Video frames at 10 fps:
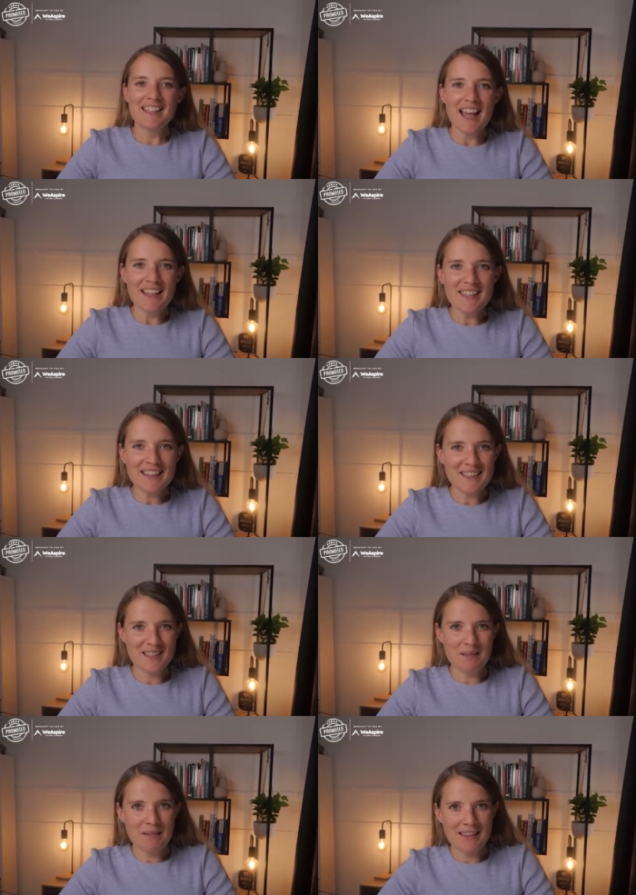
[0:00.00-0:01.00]
sounds like this
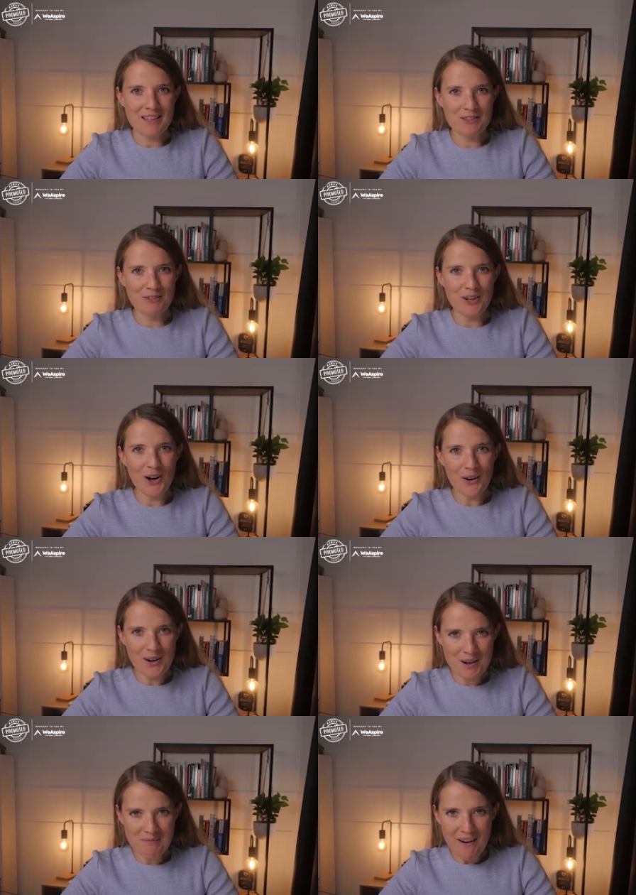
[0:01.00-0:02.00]
is something that you've got
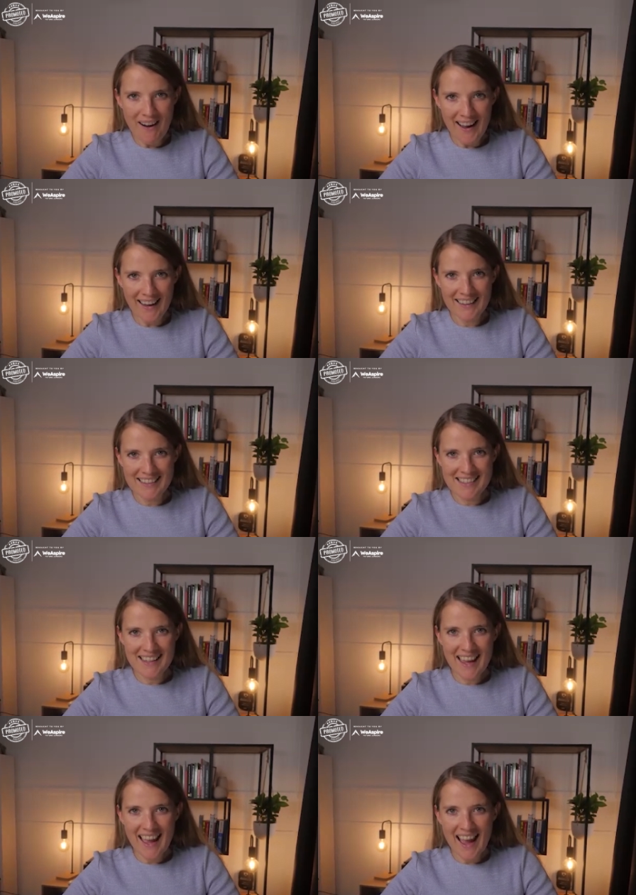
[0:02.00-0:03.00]
on your mind.
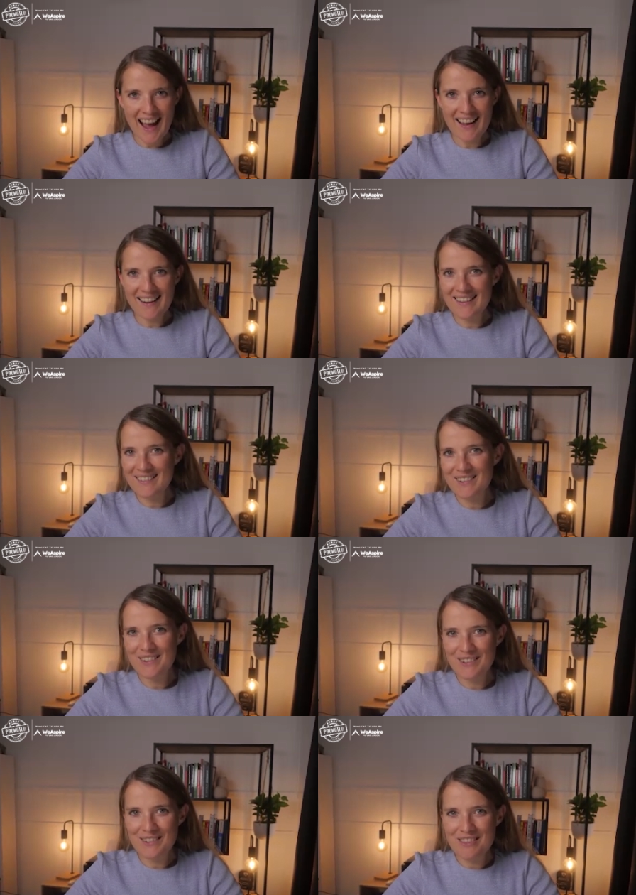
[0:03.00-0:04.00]
How do
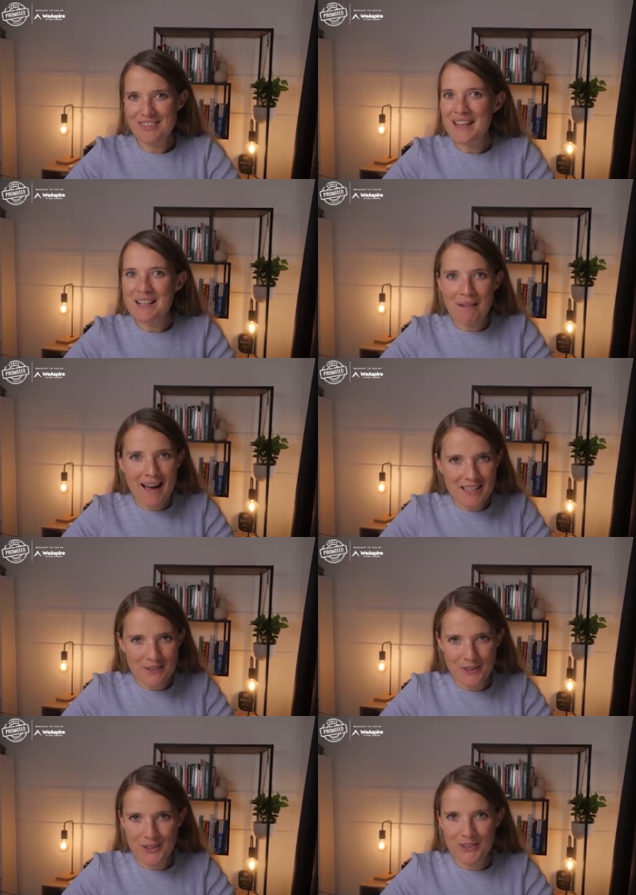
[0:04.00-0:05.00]
you think about? have so many